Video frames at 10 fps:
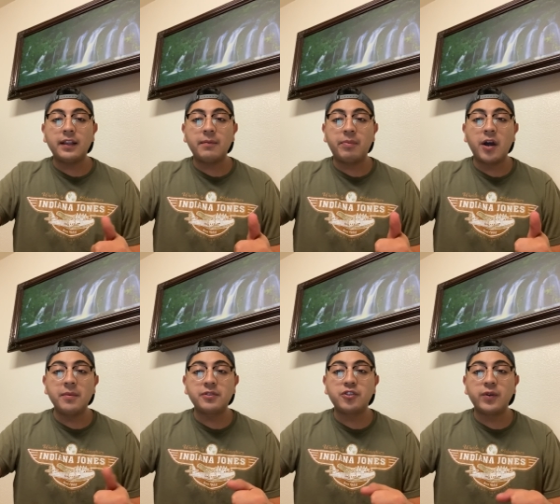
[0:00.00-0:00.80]

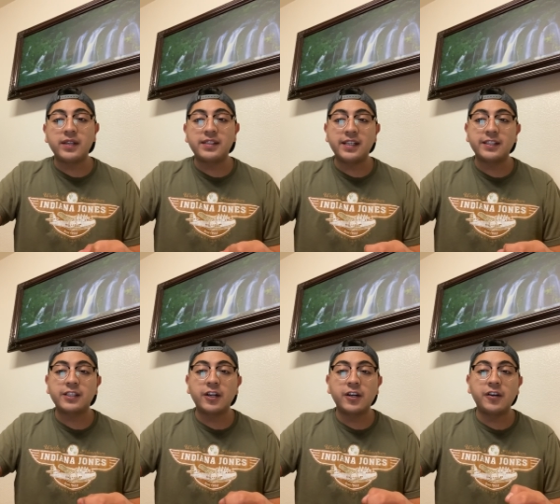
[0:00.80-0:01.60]
prompts to assist
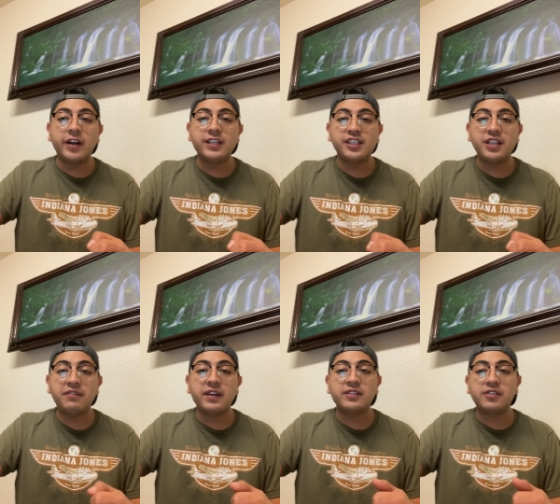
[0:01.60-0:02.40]
learner
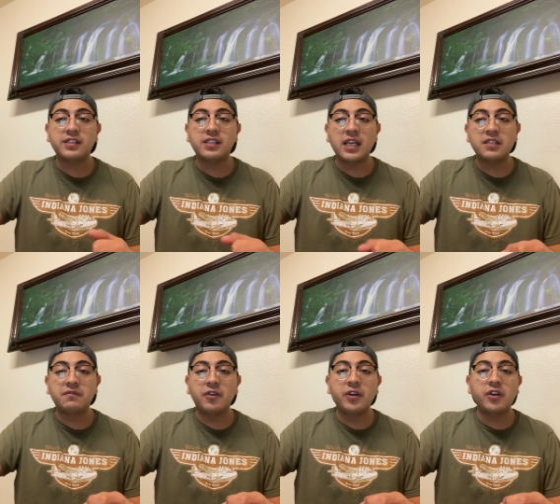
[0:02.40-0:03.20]
achieve a
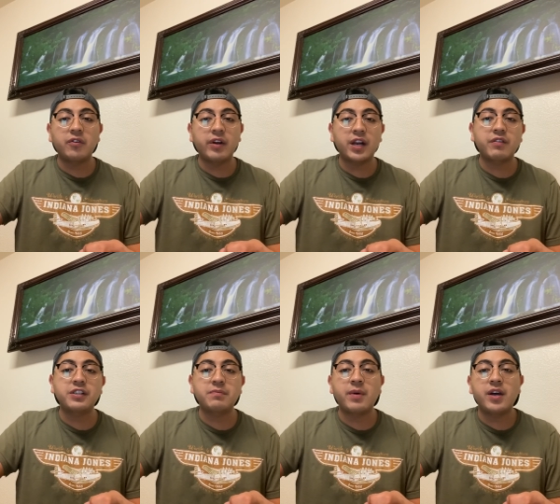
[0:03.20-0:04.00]
successful correct
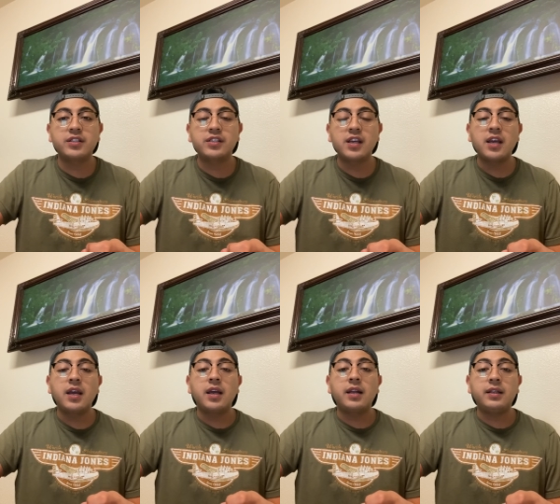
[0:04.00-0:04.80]
response
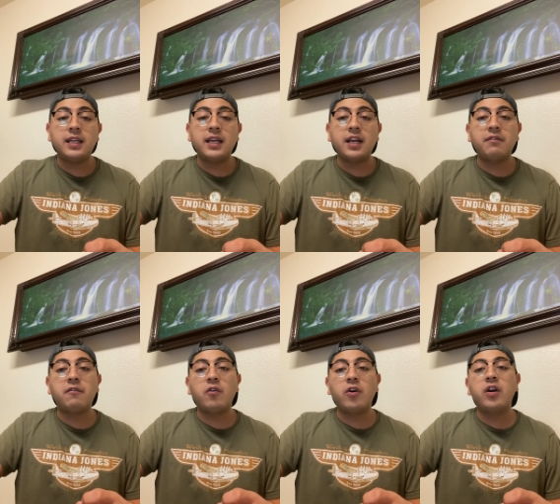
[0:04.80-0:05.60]
needed
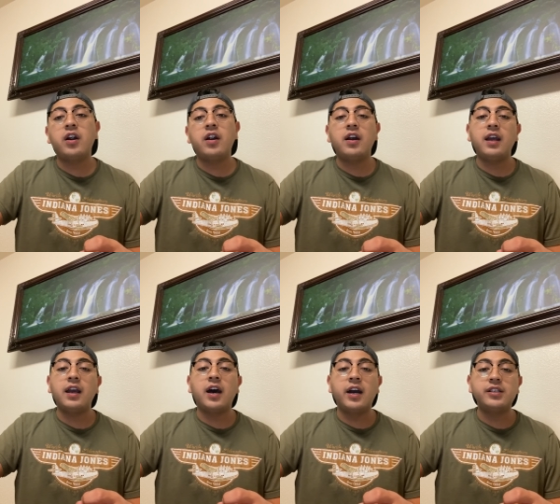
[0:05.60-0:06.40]
for
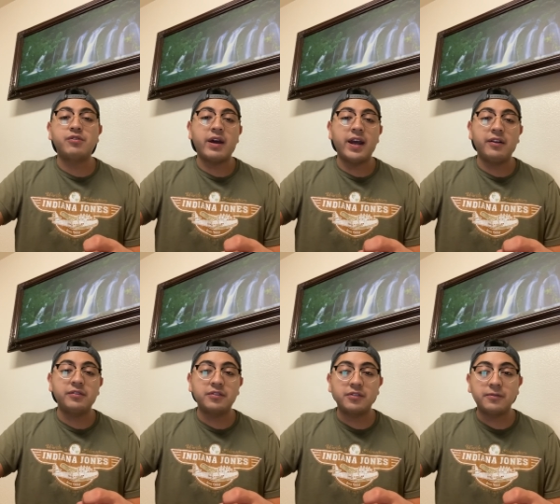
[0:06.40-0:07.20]
our trials.